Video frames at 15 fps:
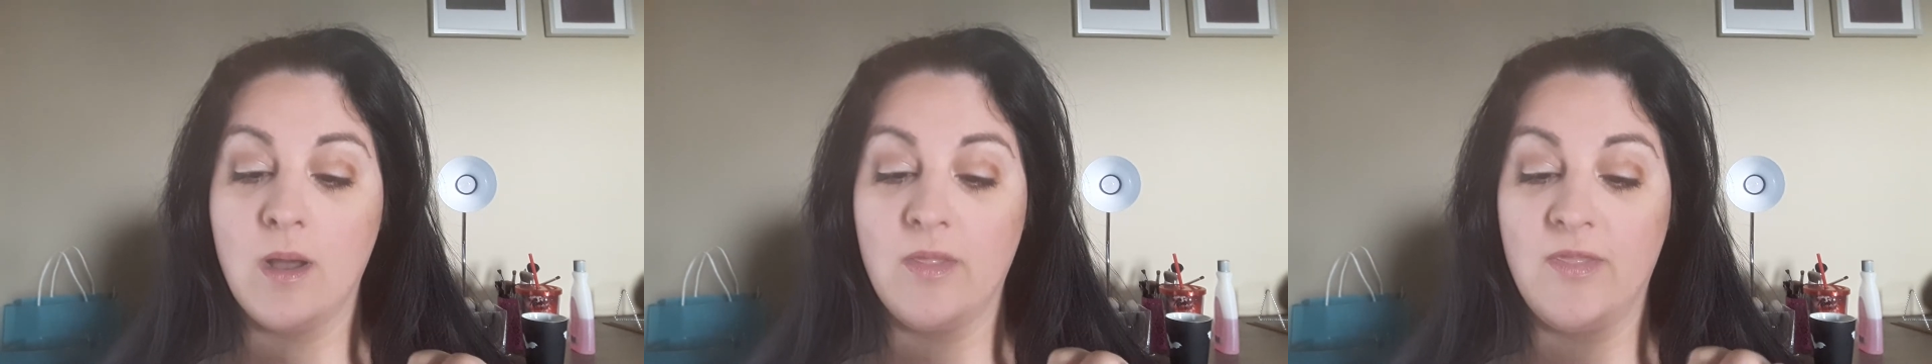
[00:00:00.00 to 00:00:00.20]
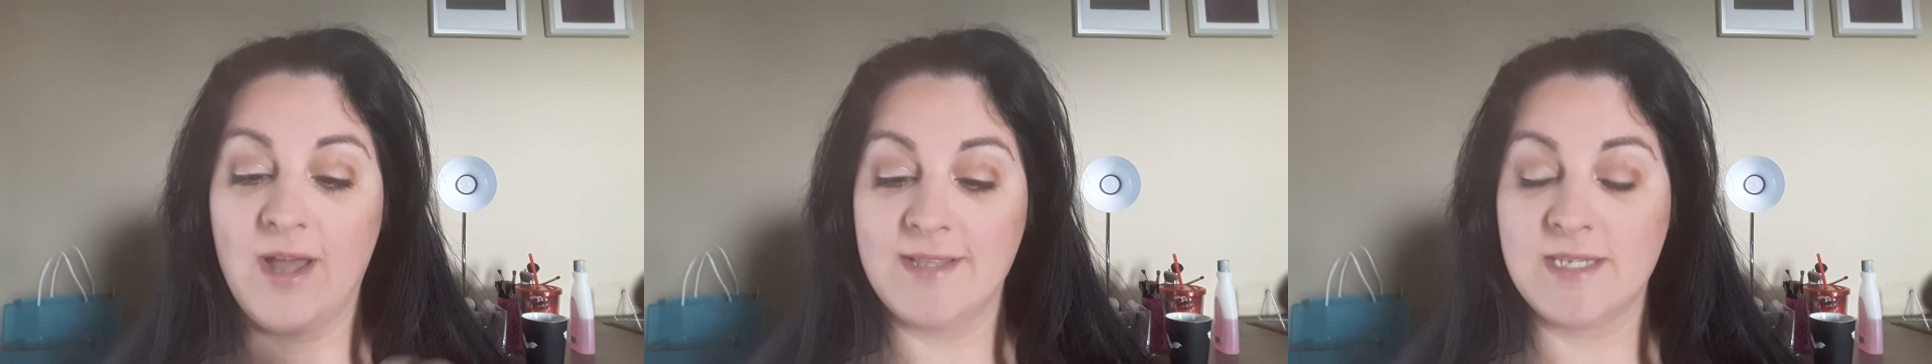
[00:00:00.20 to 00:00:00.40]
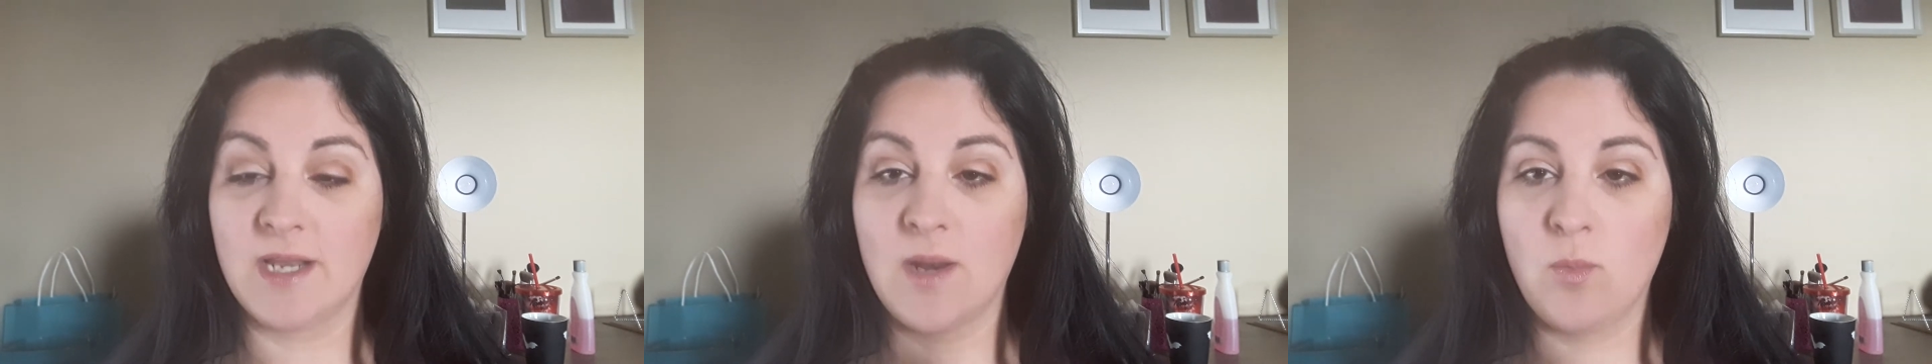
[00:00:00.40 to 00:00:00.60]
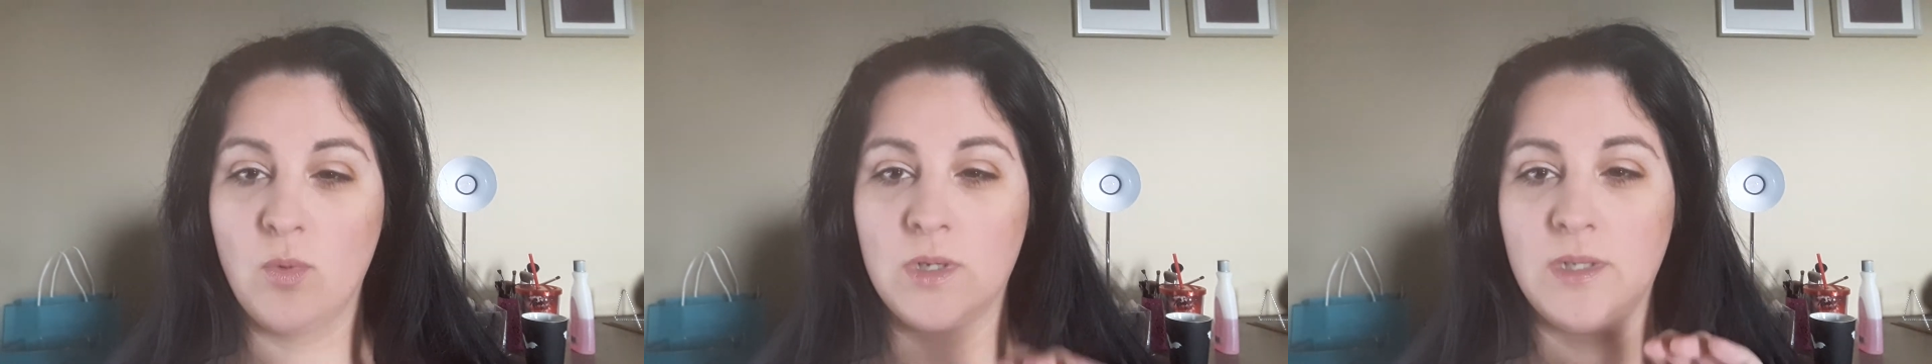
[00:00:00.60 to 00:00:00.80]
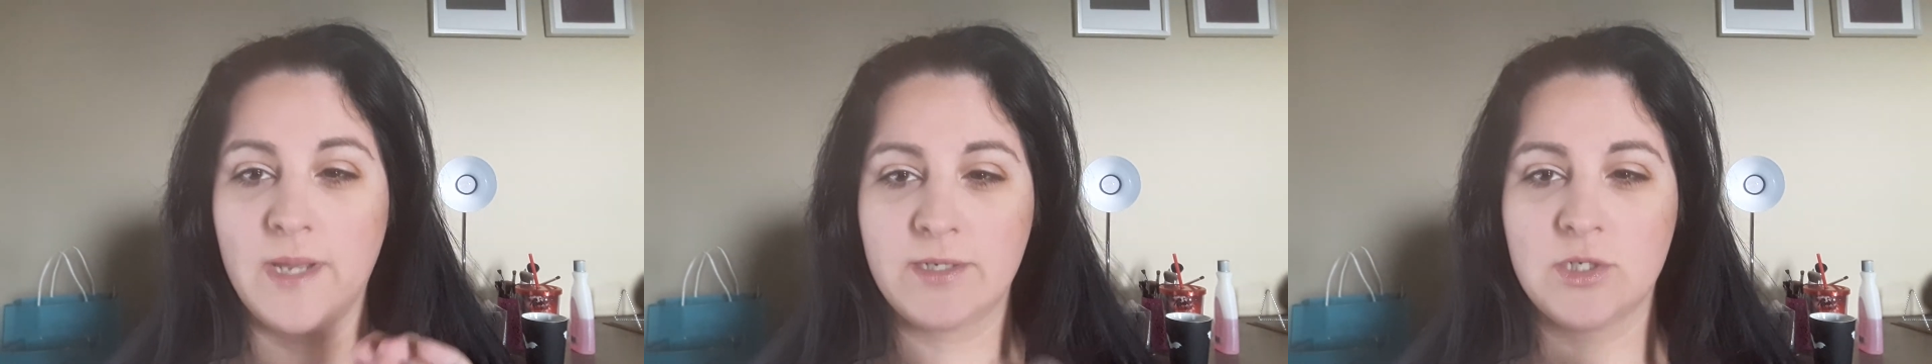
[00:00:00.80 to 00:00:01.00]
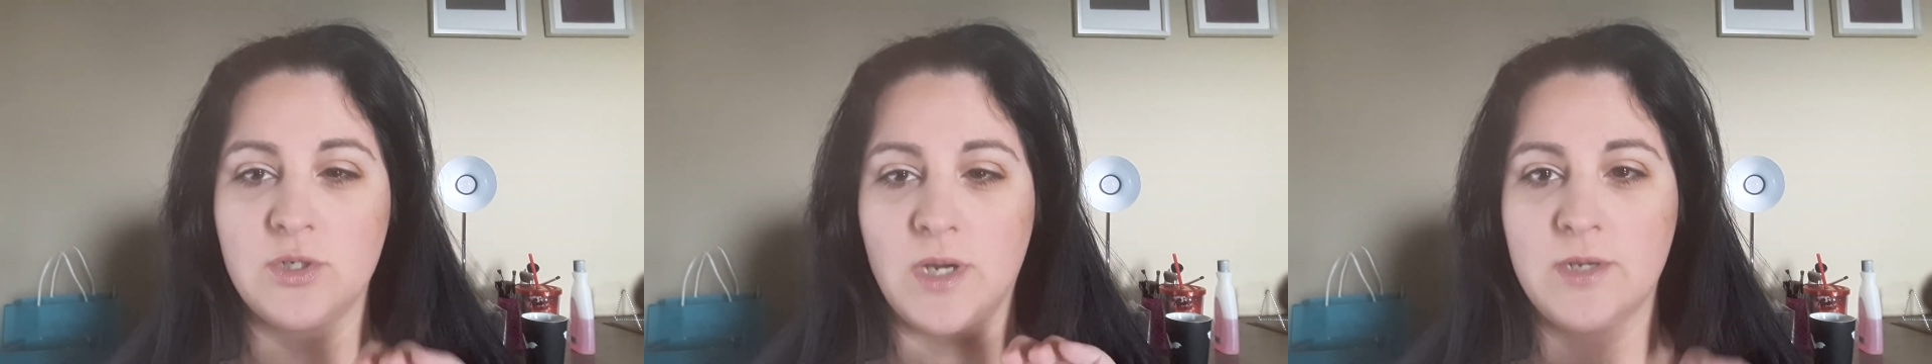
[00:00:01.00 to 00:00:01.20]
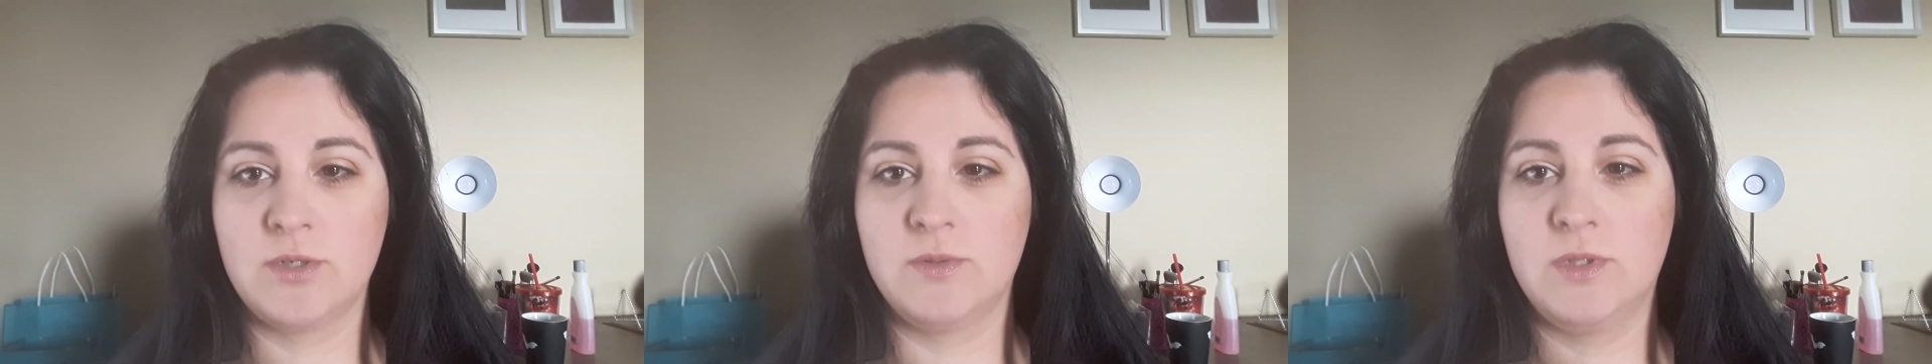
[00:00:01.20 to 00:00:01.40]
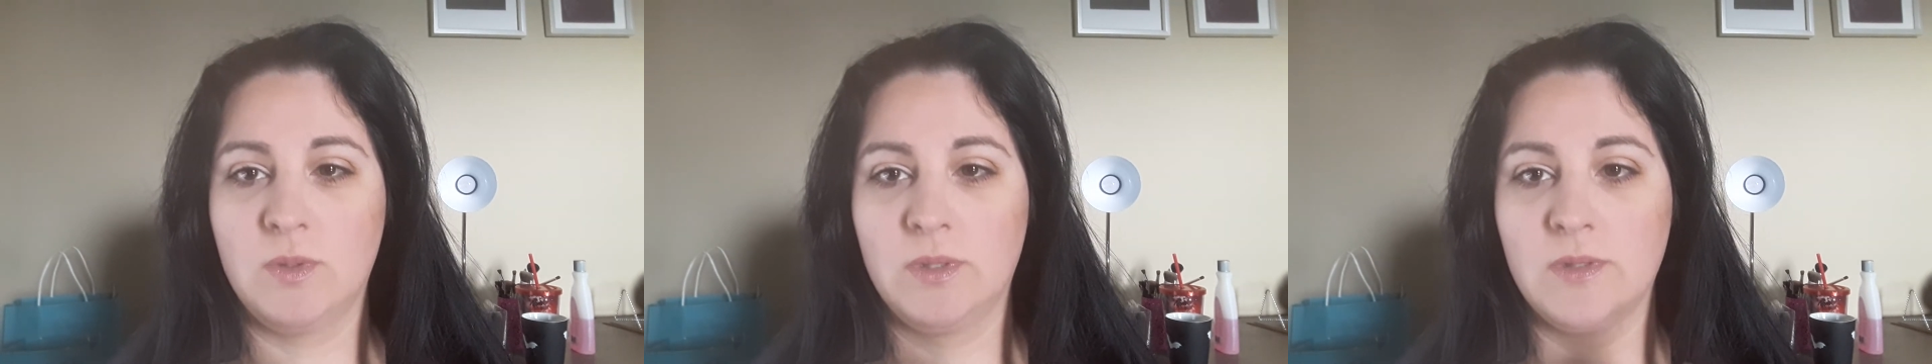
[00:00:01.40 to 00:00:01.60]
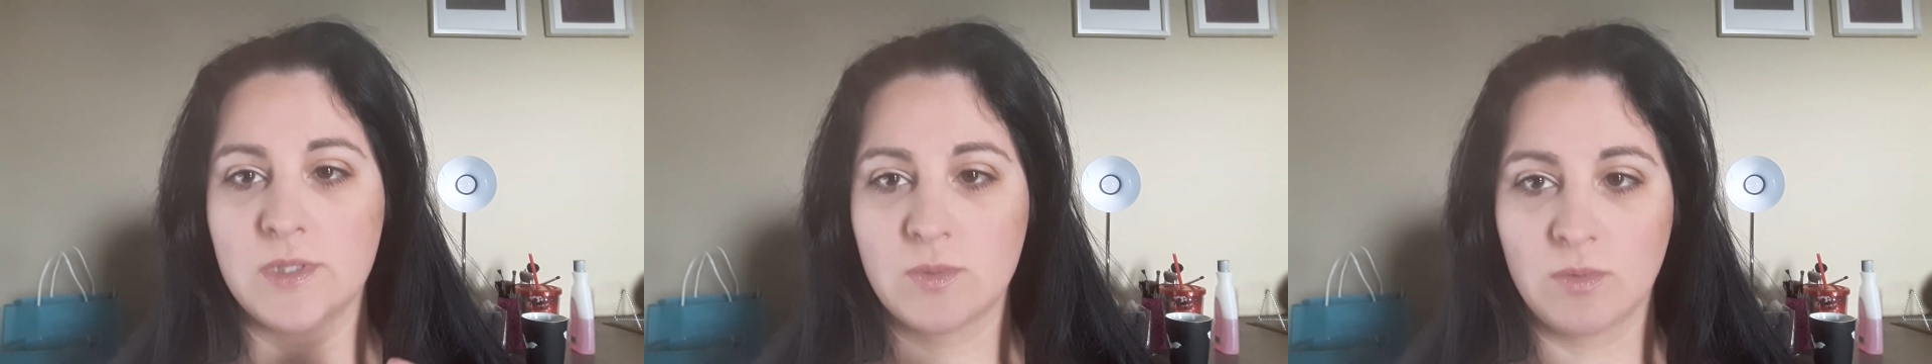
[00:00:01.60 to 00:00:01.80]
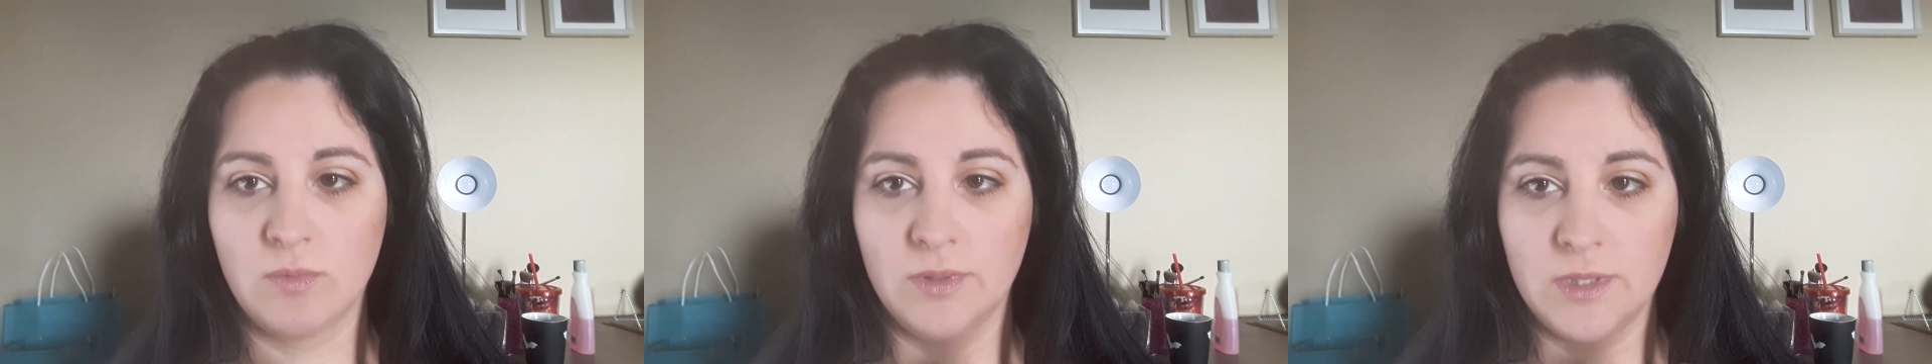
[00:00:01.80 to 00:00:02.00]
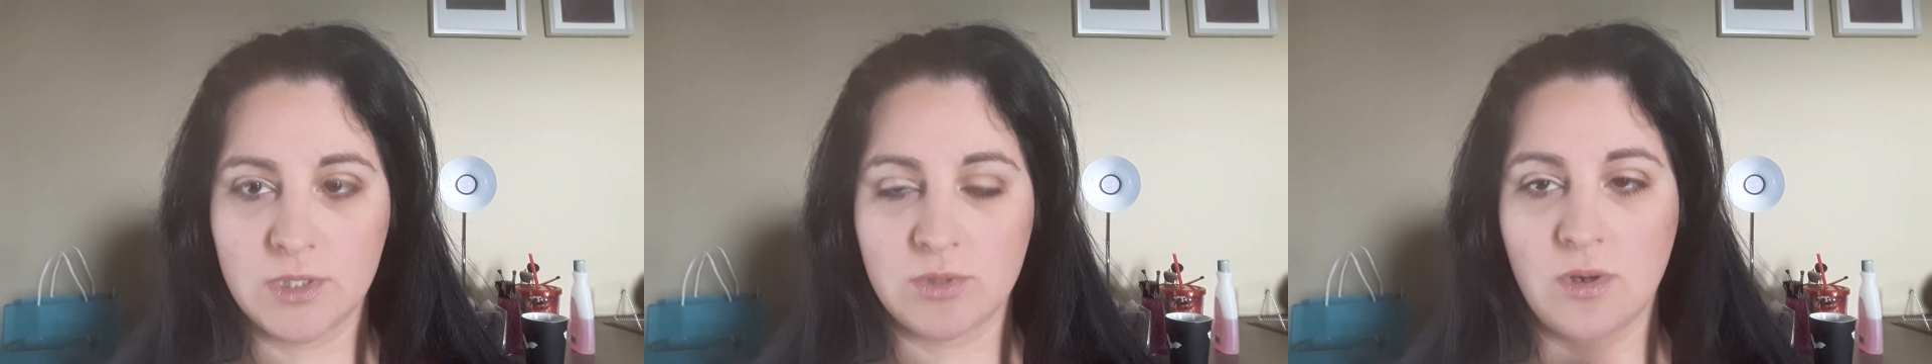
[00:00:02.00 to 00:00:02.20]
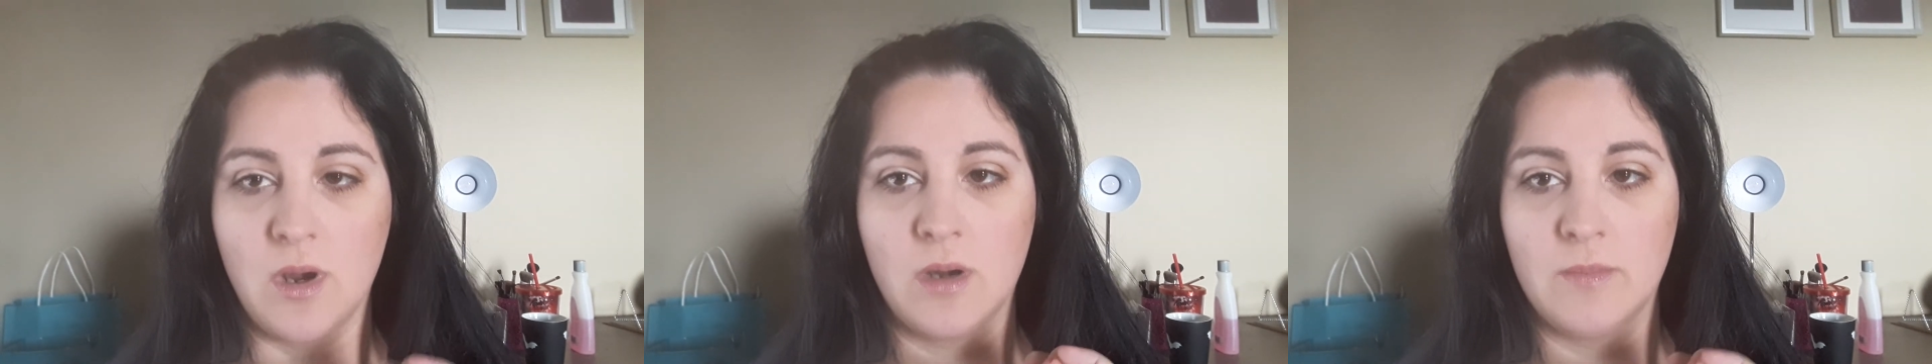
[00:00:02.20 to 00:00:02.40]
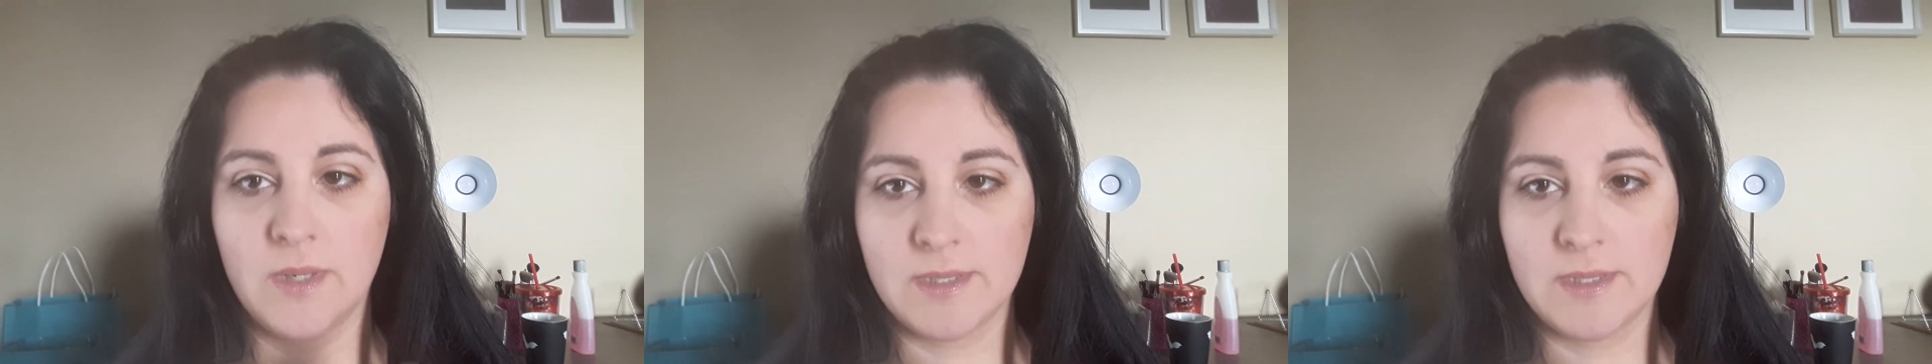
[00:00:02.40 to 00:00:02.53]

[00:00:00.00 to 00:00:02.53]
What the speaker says: That said, I would like to try doing this one really strong,